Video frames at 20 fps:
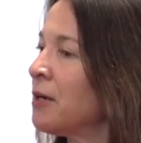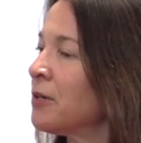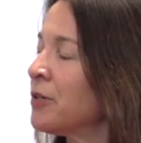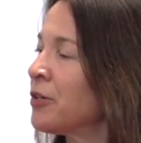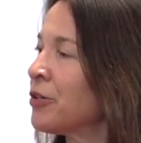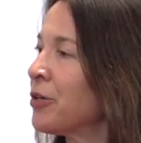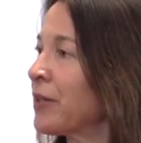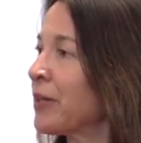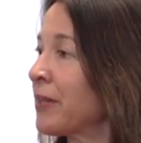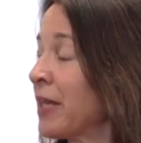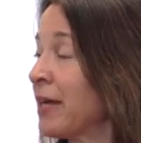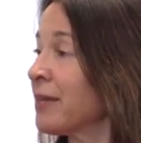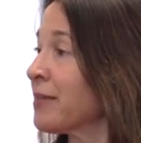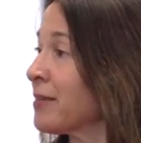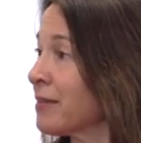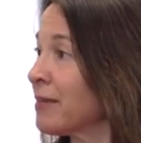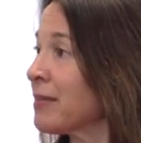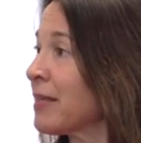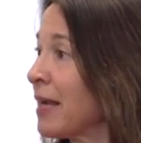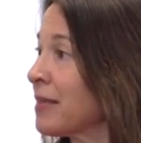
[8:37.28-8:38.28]
during
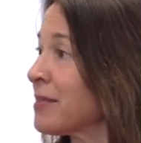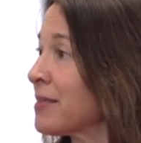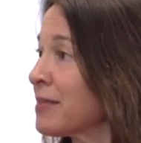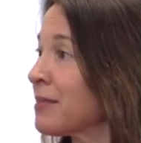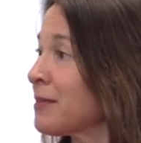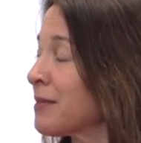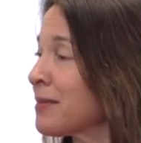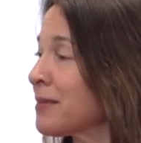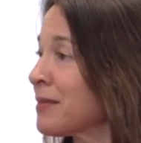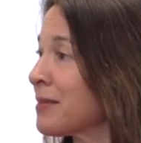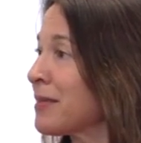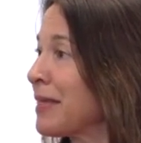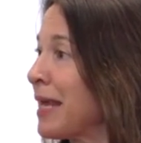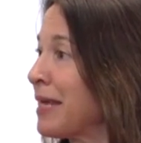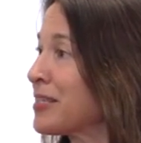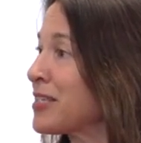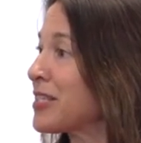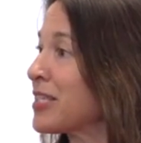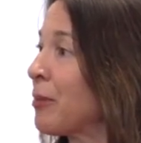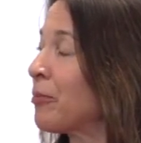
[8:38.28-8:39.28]

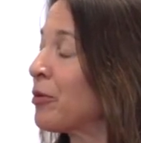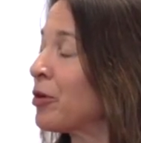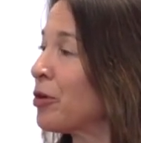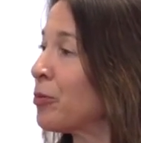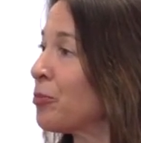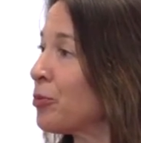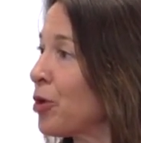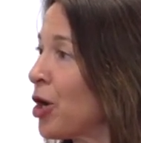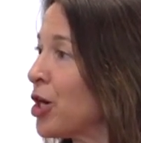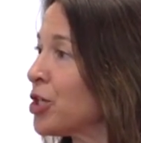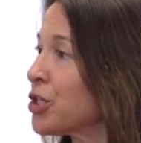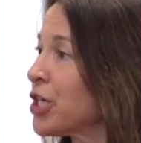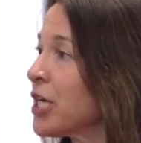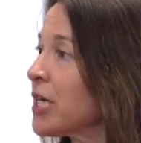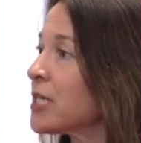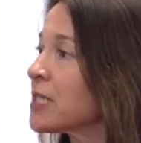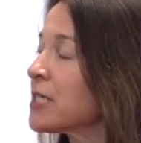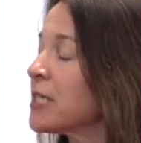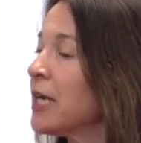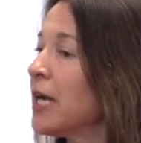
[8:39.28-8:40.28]
that summer
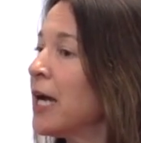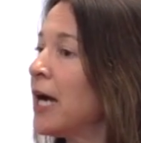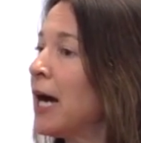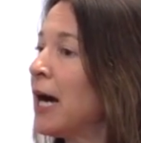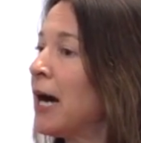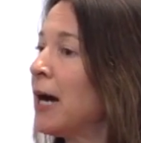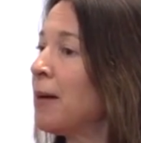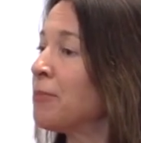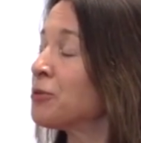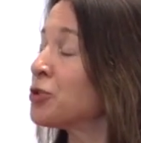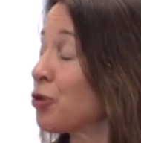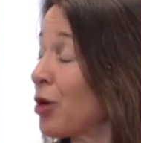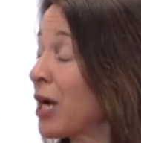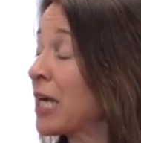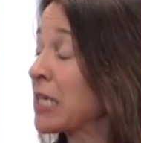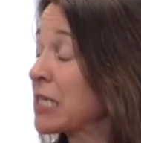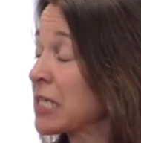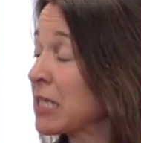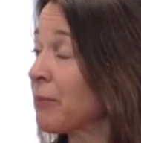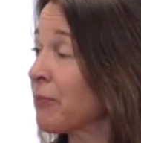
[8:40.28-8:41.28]
project,
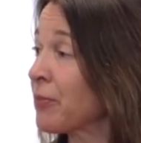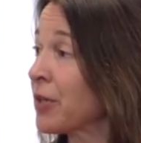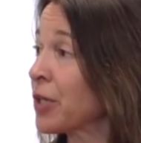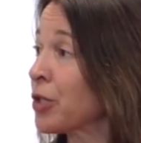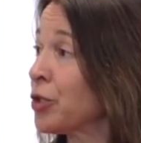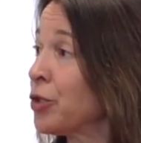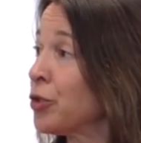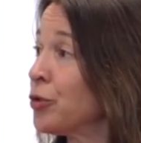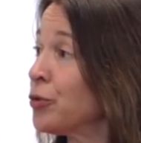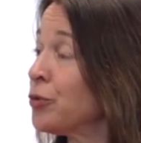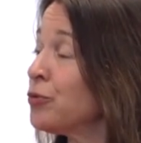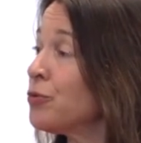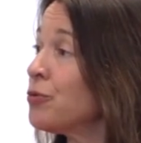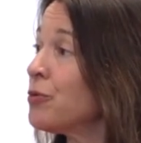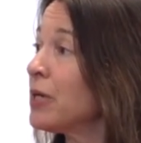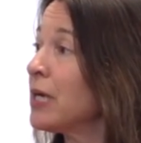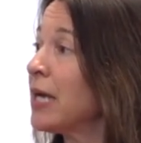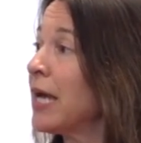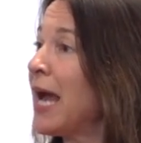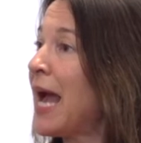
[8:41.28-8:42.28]
trying something
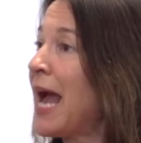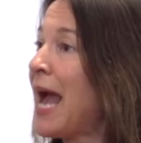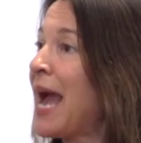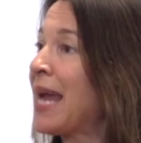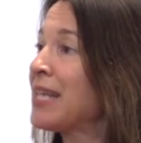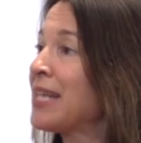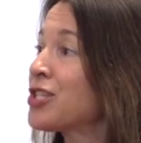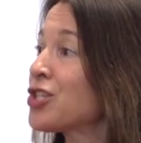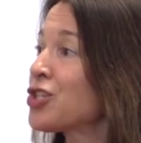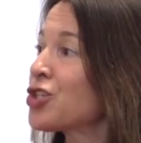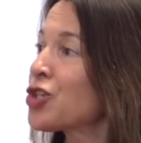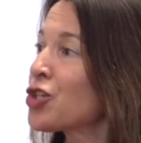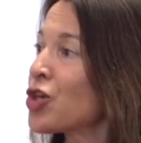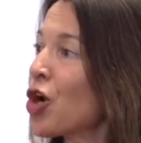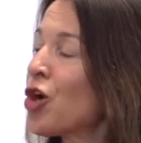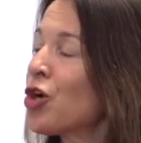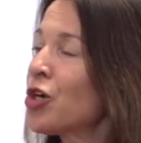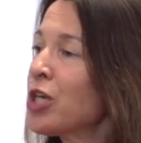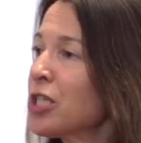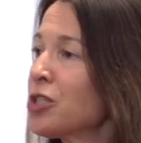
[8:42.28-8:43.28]
new, and
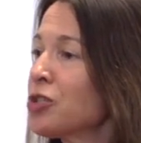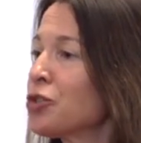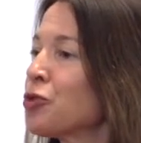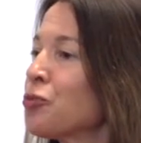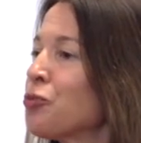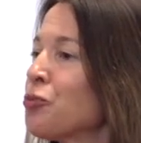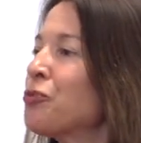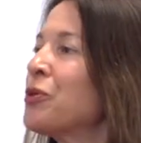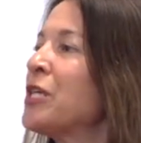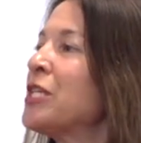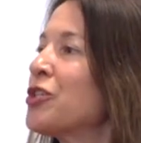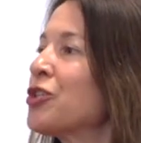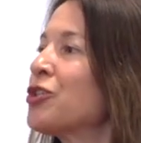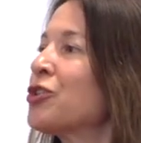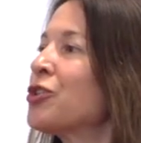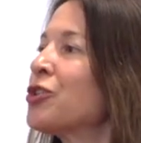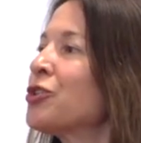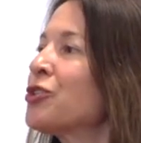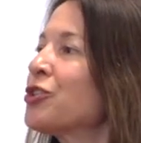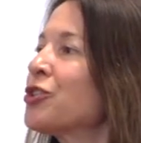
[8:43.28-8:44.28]
starting to
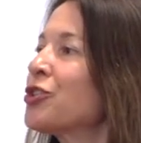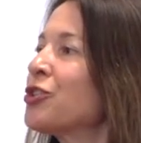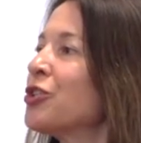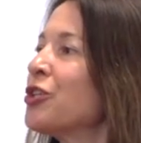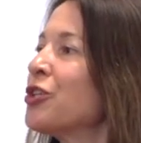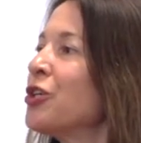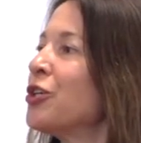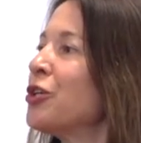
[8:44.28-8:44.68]
research